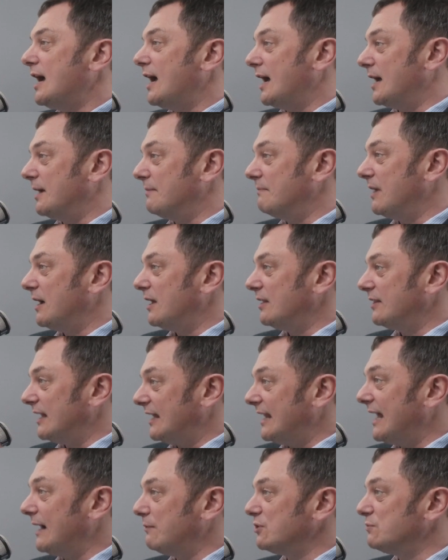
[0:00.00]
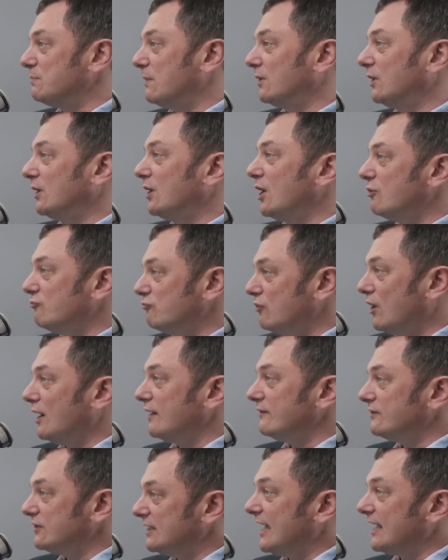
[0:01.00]
the language model
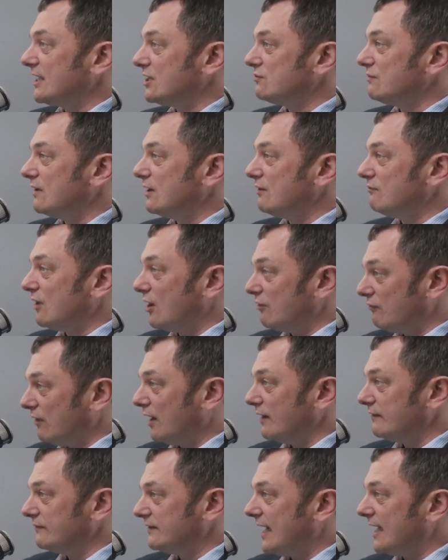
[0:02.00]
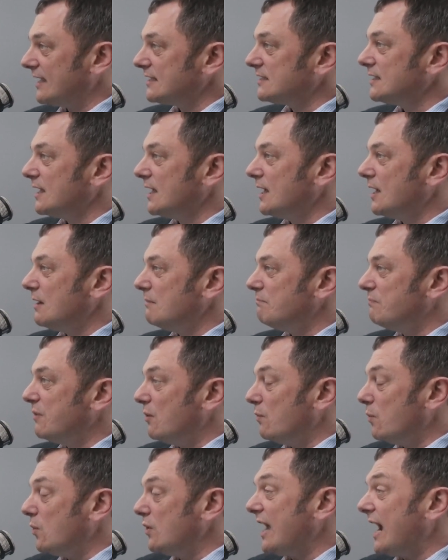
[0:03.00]
arrived at the answer it arrived at,
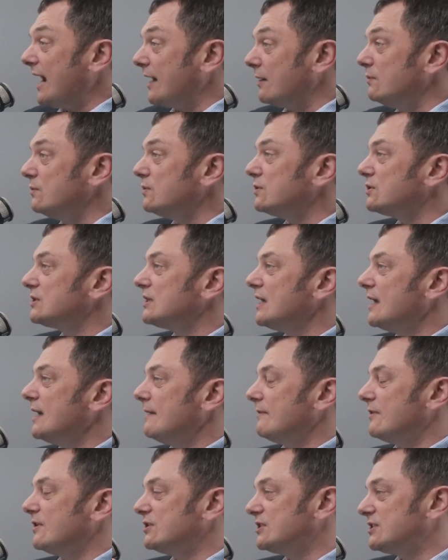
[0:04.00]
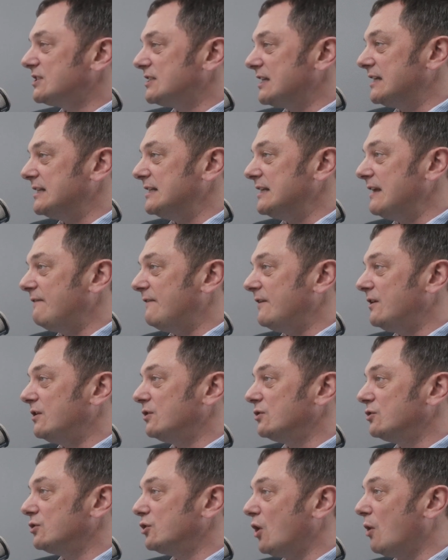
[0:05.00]
but without the
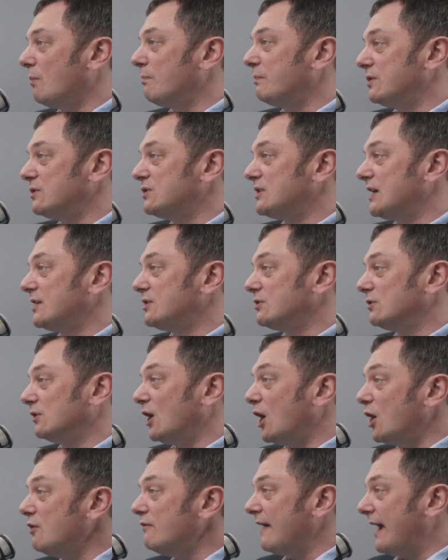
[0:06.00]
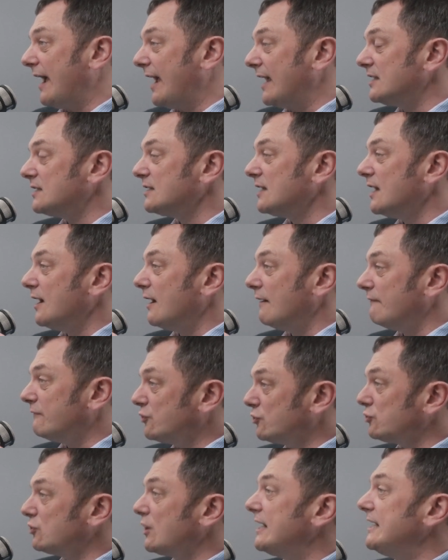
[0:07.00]
significant computational overhead of
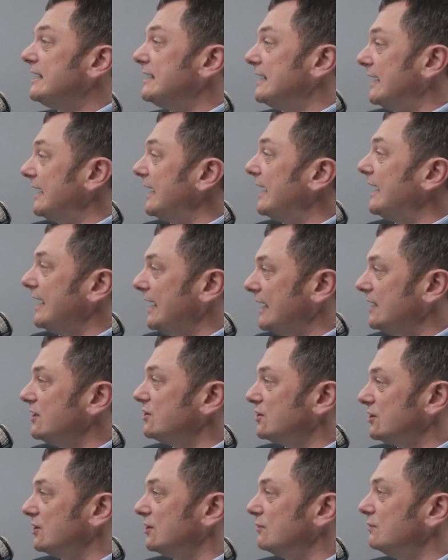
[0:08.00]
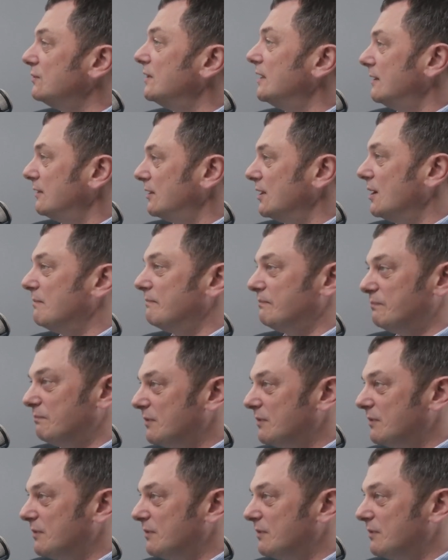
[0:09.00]
training it into the